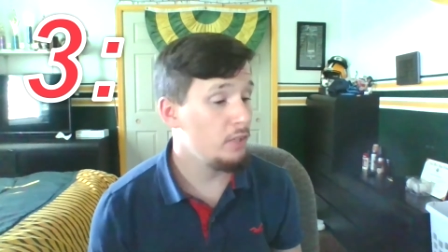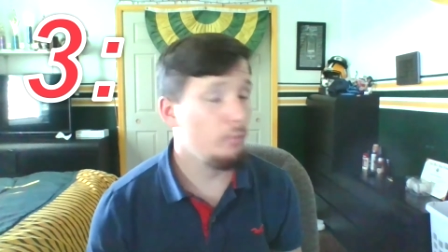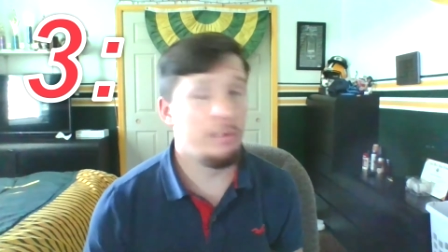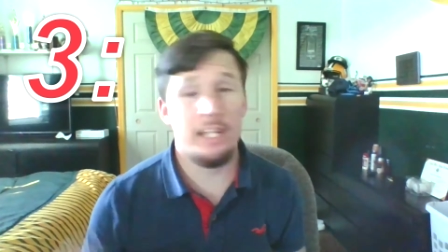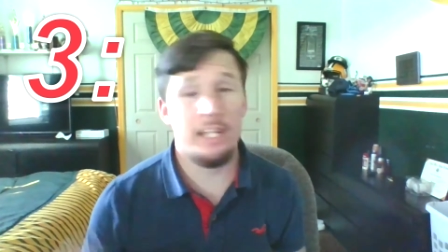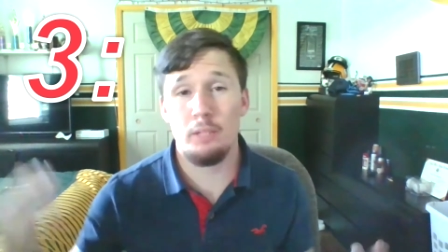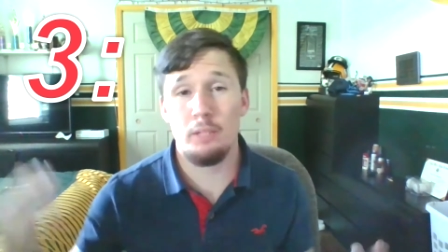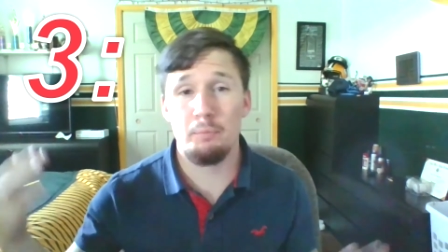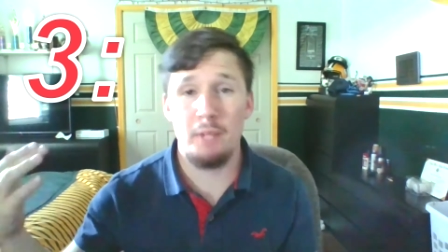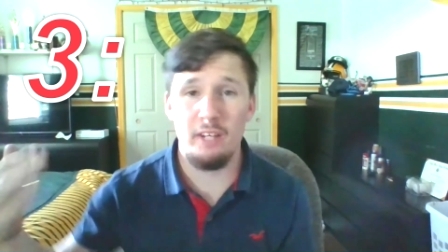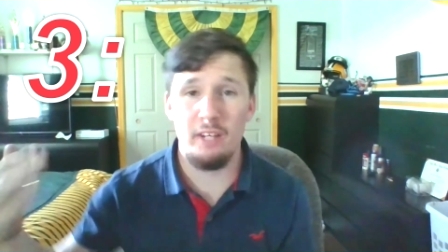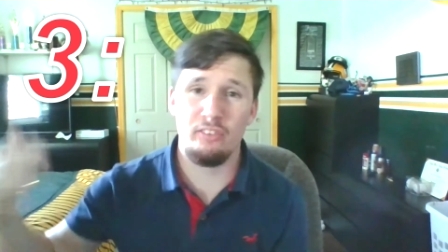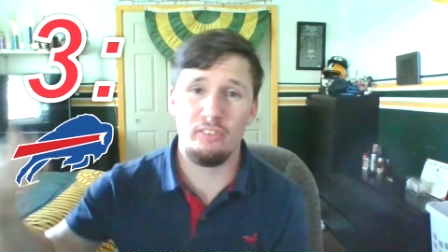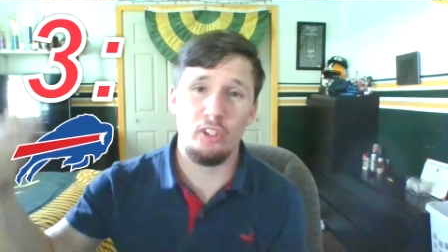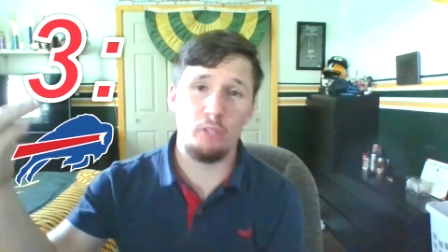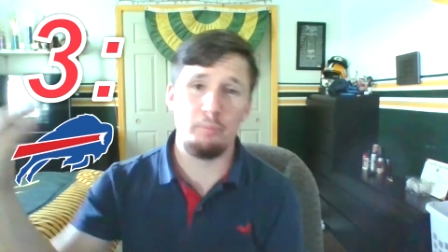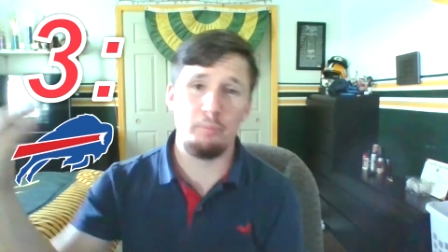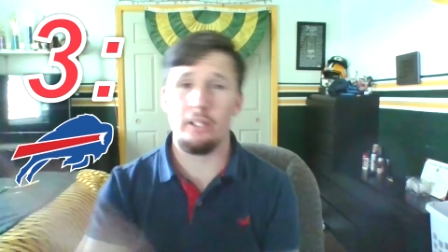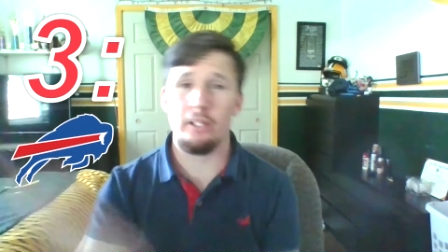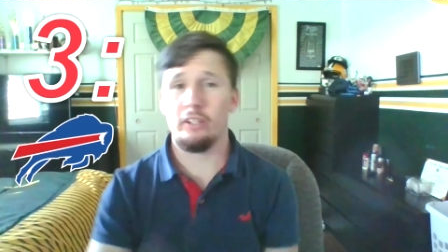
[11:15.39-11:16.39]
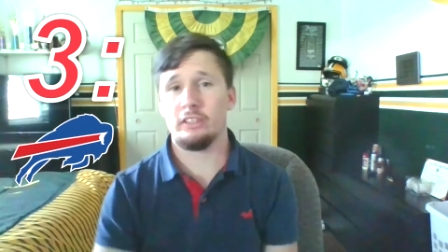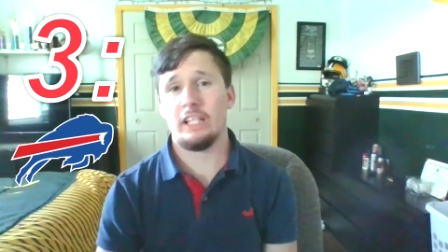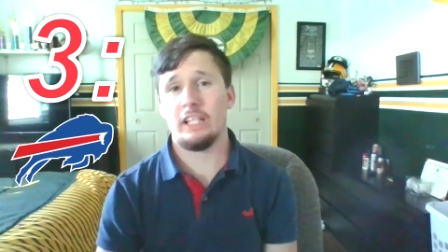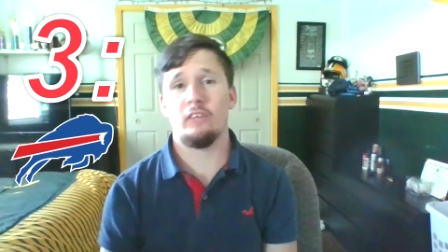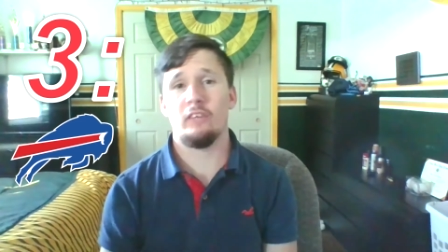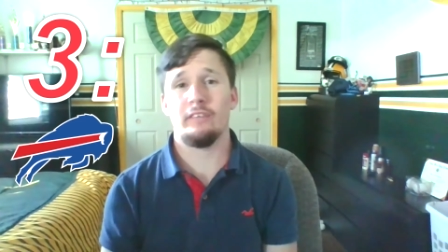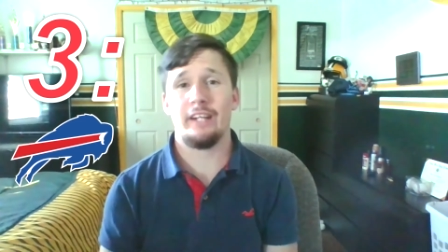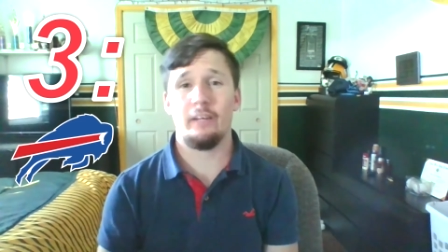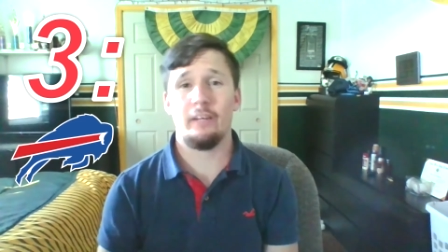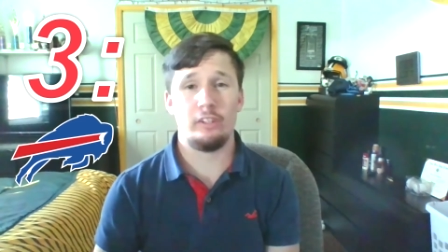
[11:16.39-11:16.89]
We get the Buffalo Bills. I
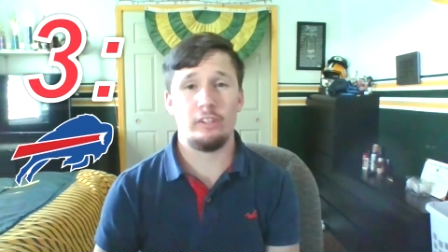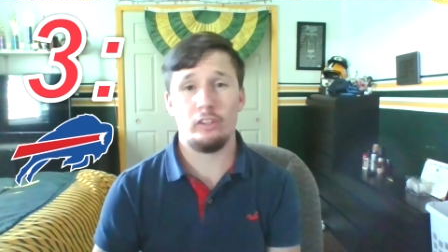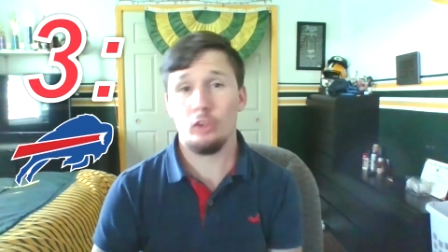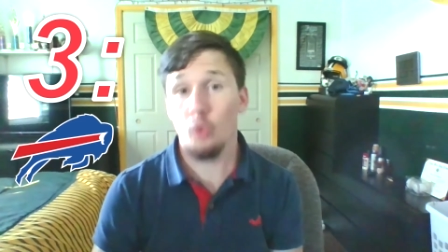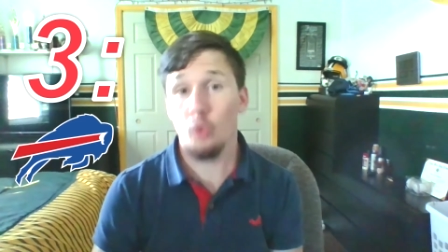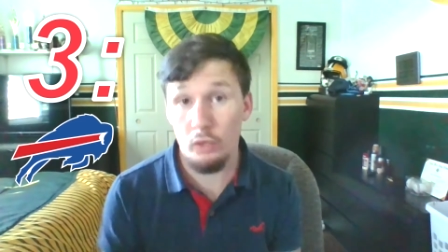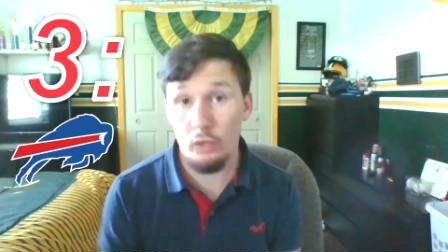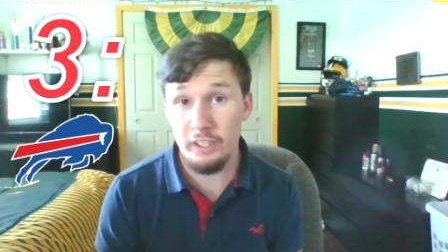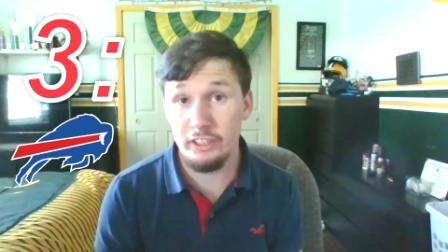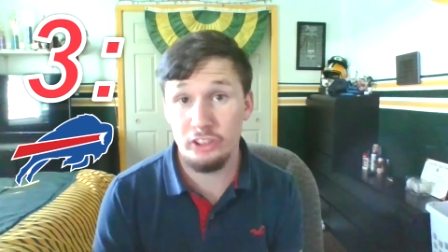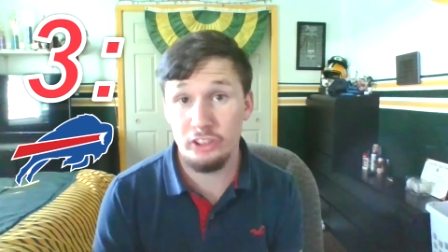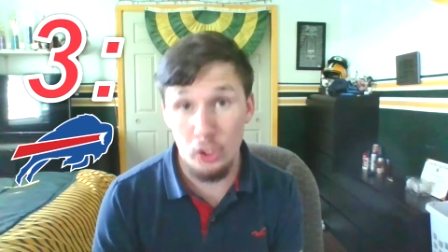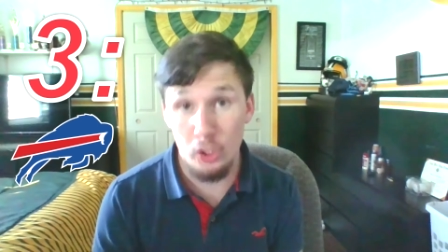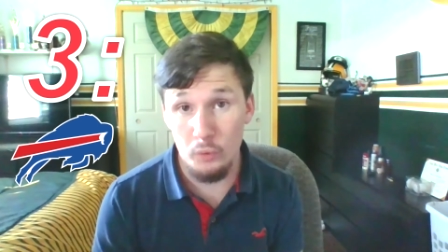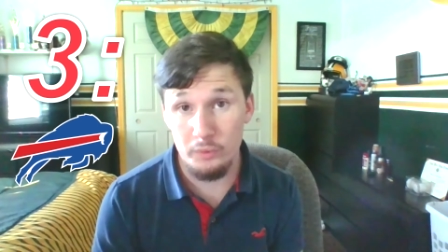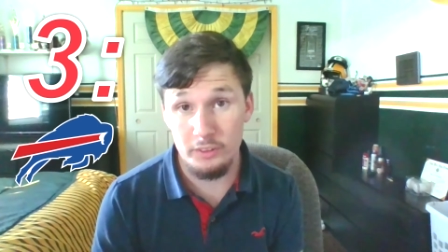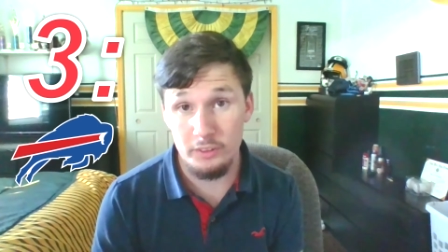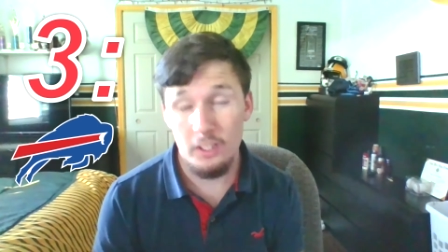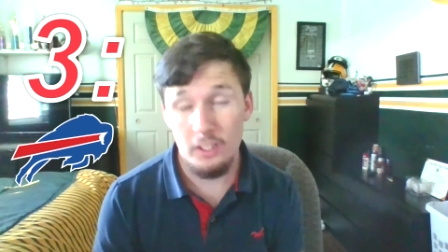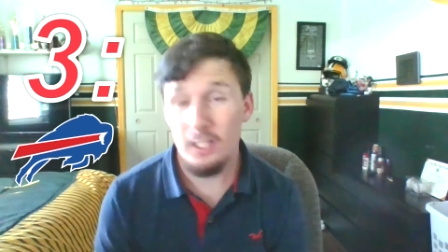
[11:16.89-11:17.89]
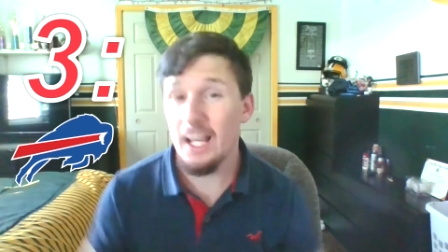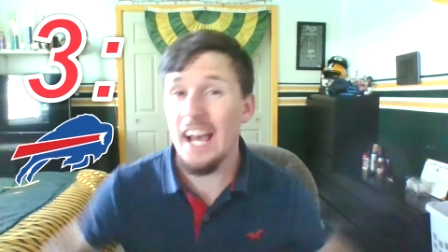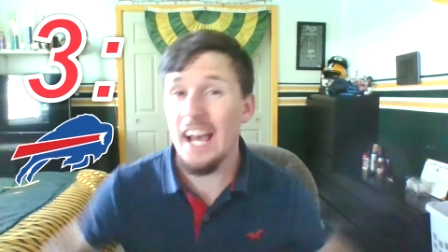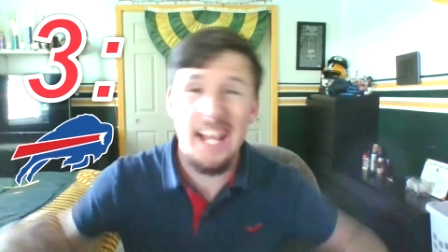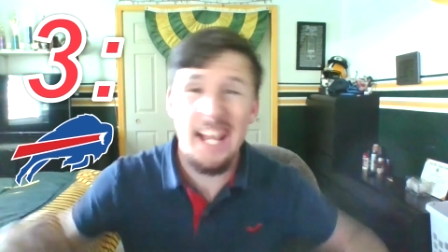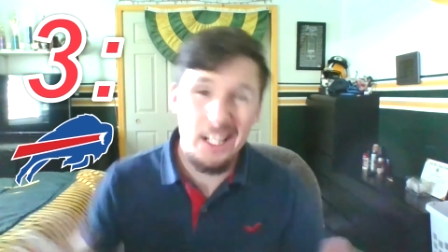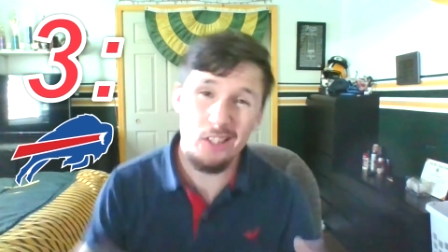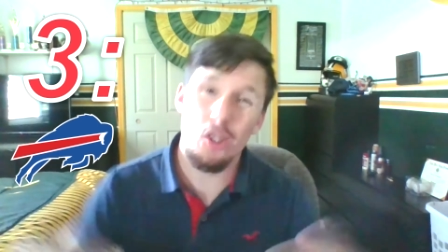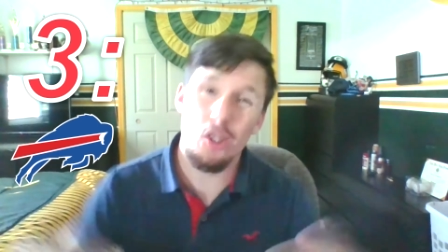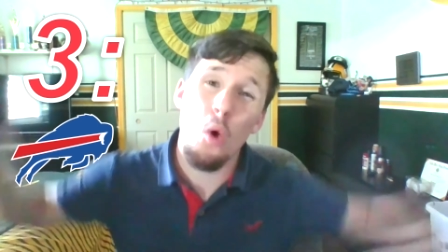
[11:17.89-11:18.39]
don't care what the corny jokes.
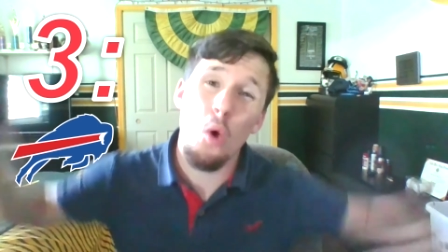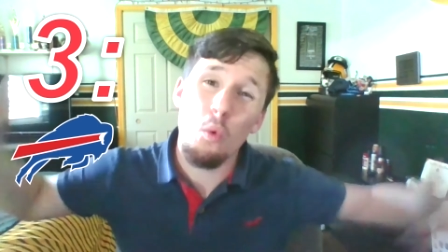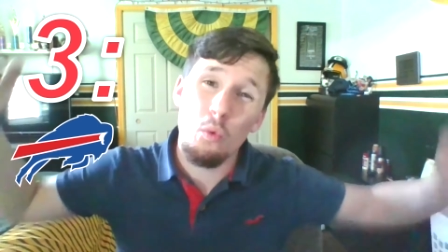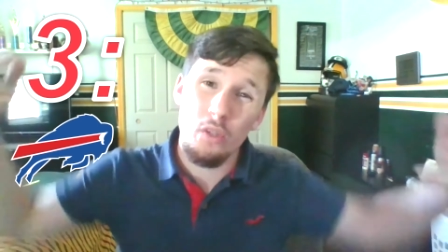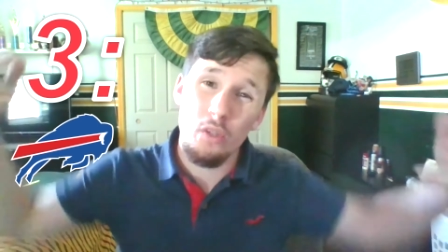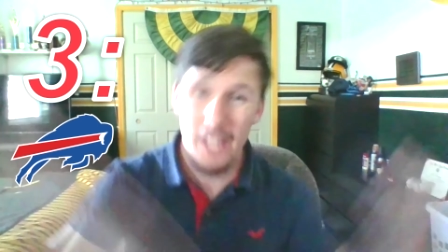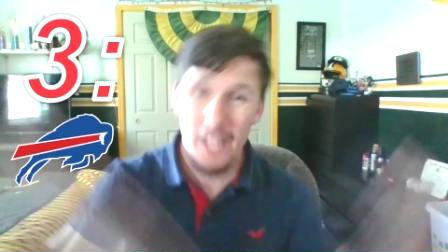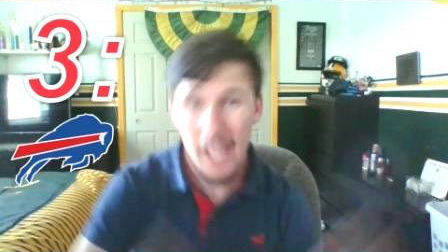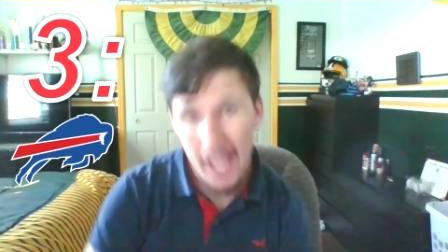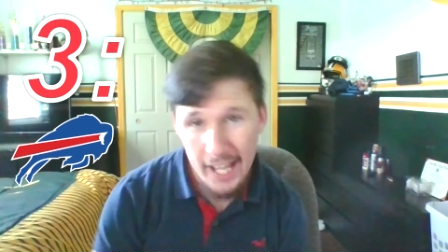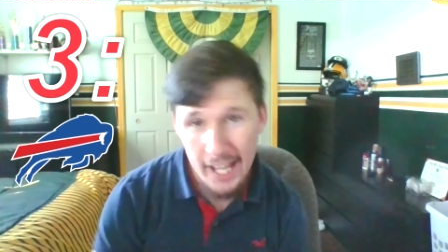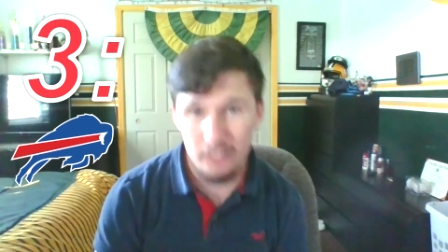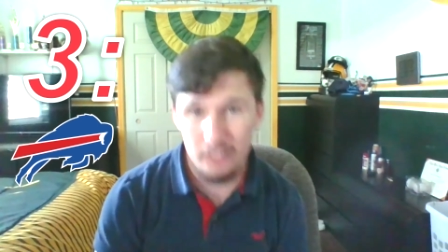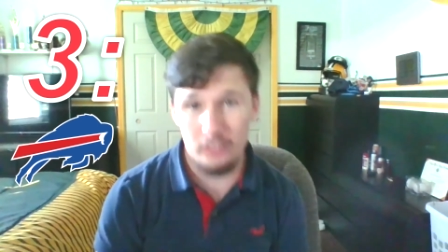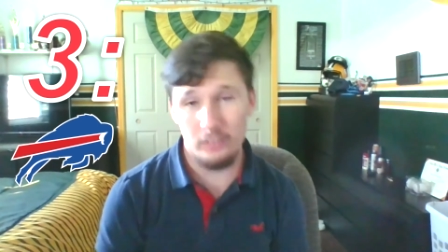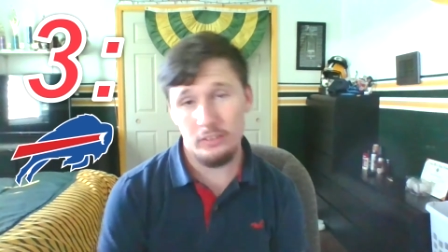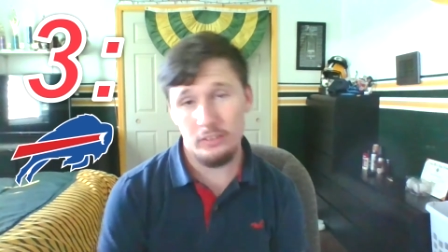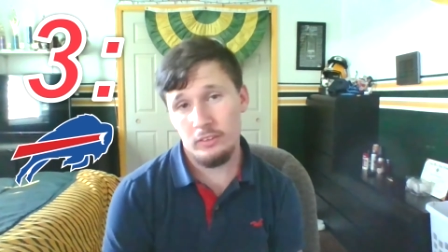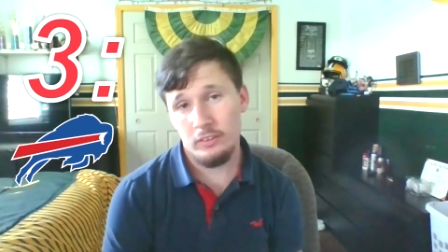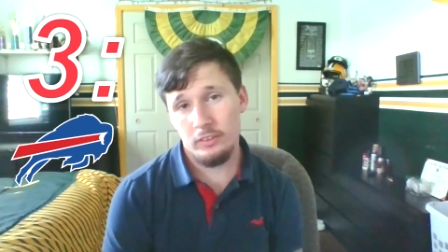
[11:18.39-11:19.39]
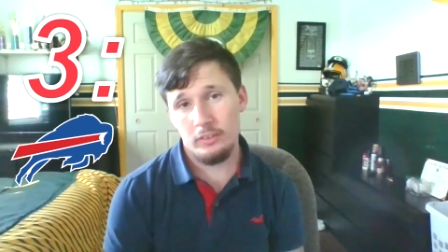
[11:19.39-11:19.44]
I don't care.